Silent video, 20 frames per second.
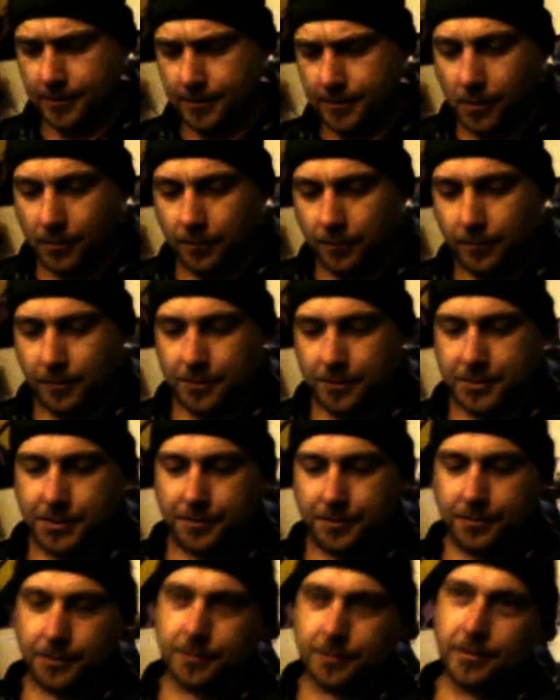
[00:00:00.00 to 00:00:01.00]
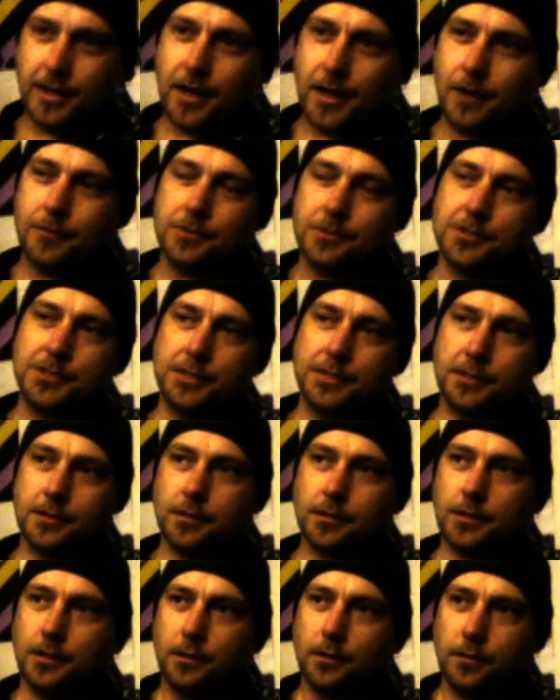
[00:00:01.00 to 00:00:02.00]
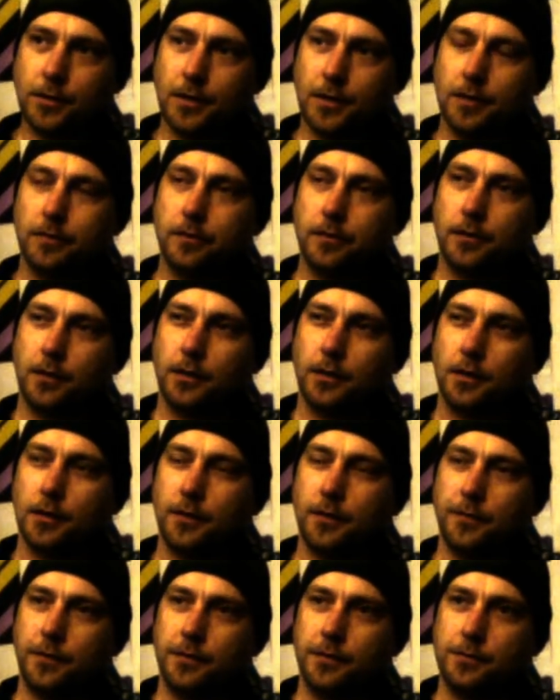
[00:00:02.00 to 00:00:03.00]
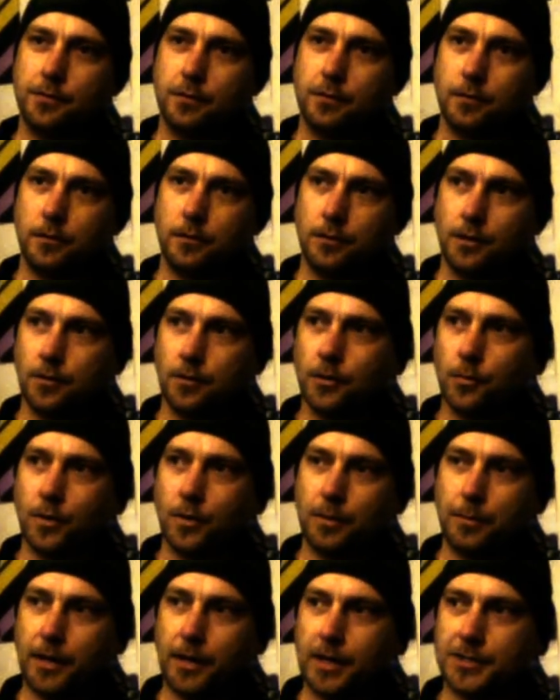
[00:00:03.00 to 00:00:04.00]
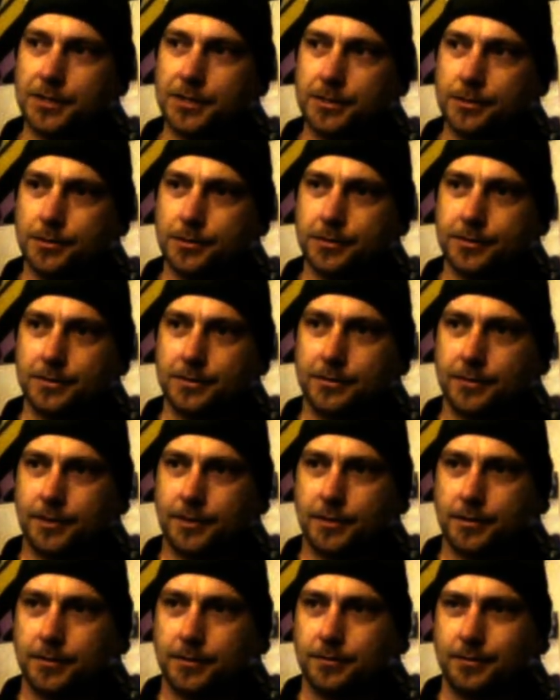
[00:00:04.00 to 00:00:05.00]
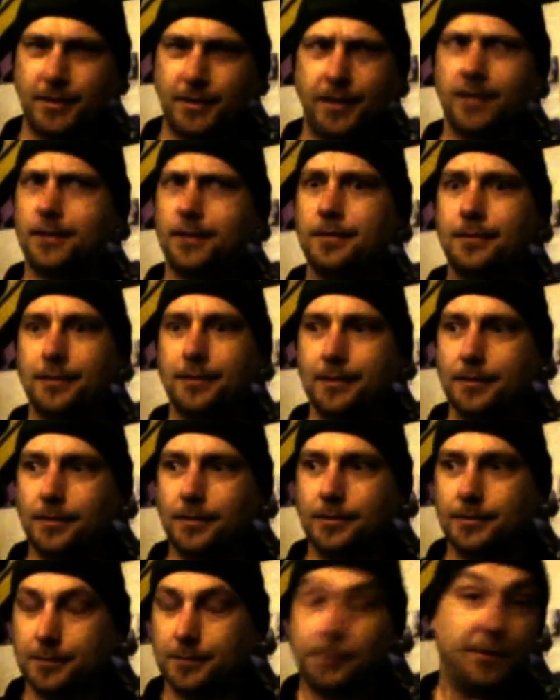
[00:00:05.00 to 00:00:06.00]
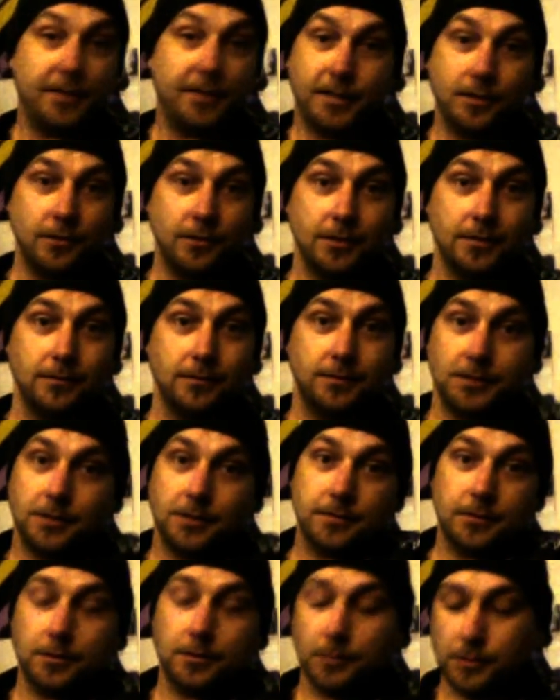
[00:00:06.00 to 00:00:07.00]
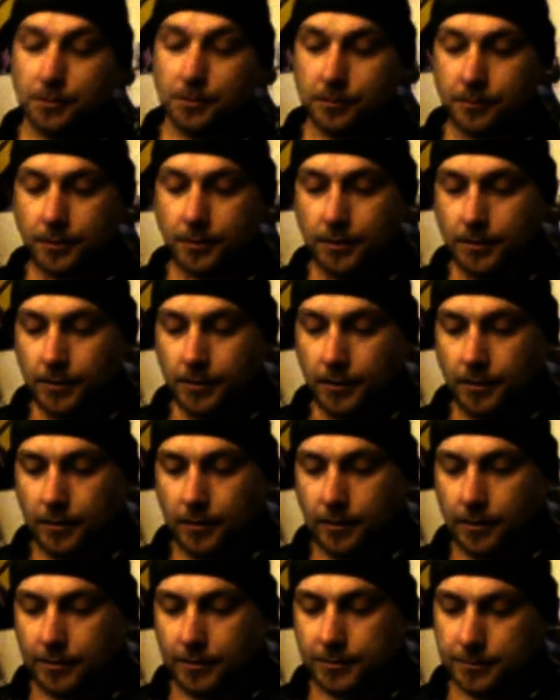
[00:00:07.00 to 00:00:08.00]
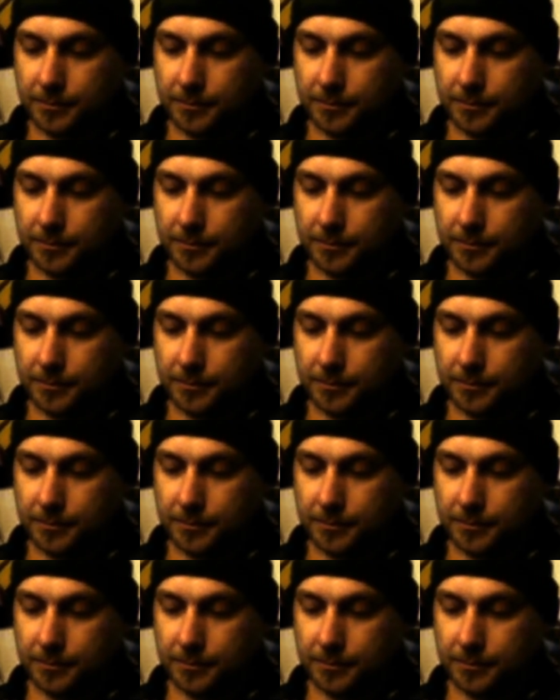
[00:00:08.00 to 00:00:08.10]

And you see him digging his grave for himself. And he's got all the carts and that yellow box.